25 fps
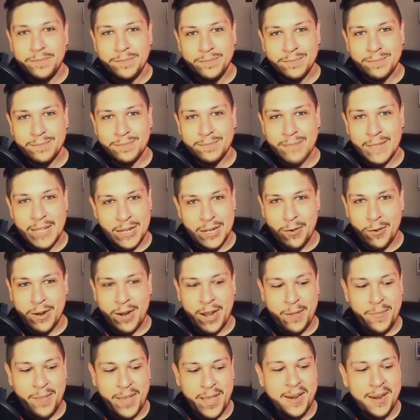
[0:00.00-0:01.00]
You know what I
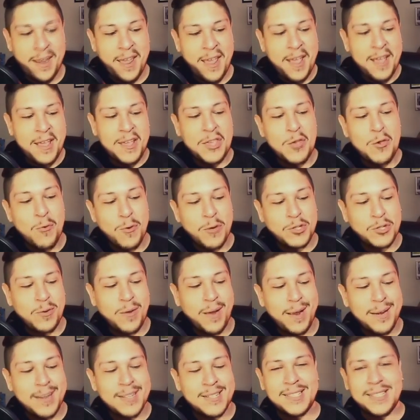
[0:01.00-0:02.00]
mean? You were
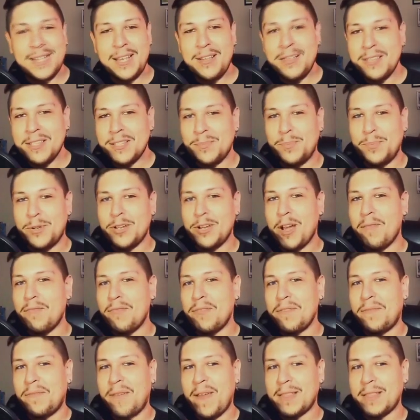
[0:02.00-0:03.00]
trying to sell this book off the
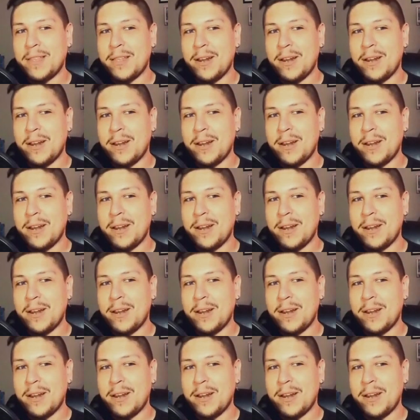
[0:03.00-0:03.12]
fact that,